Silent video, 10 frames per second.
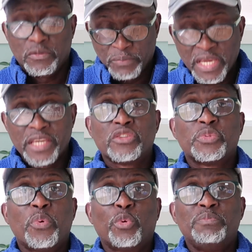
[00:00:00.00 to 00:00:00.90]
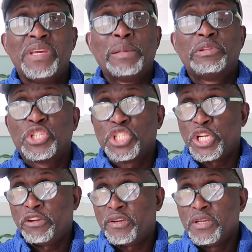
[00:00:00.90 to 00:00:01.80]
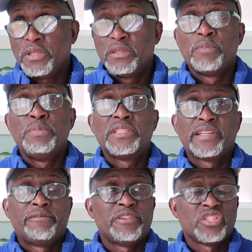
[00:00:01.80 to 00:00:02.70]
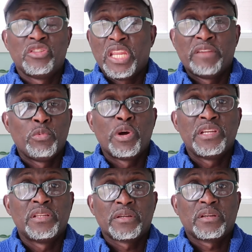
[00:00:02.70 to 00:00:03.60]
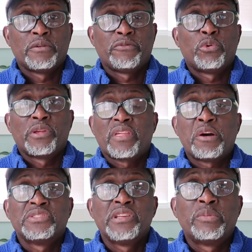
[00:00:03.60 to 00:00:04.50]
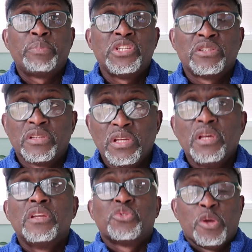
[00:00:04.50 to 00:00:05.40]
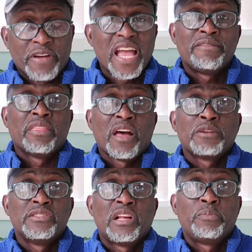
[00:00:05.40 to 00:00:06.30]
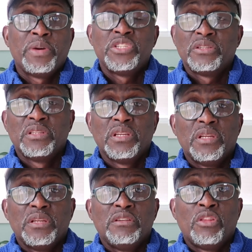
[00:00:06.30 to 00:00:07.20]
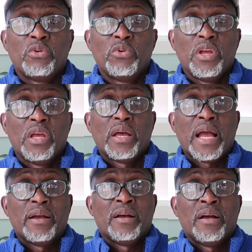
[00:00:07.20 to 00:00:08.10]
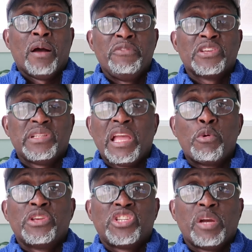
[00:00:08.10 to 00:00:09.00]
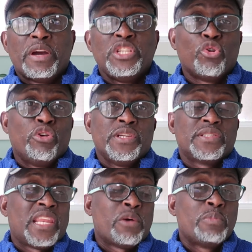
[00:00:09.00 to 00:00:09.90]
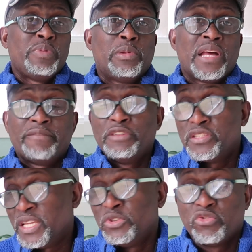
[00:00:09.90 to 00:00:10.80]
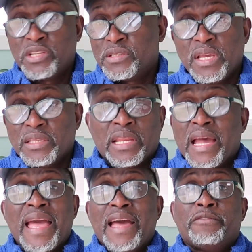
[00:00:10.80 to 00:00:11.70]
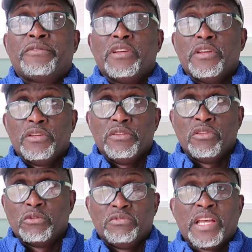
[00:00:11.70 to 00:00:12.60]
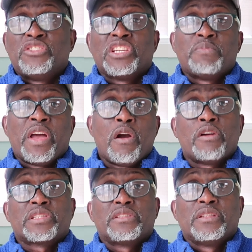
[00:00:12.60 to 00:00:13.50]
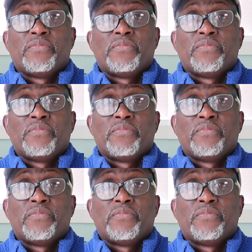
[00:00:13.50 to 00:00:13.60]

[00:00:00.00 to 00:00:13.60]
being in the sport, being able to share, not be selfish. Not everybody could afford a $1,000 pigeon. So if I have a $1,000 pigeon, you know, obviously I want to share my joys, and I want people to have the same joys that I have. You know, that's just my heart.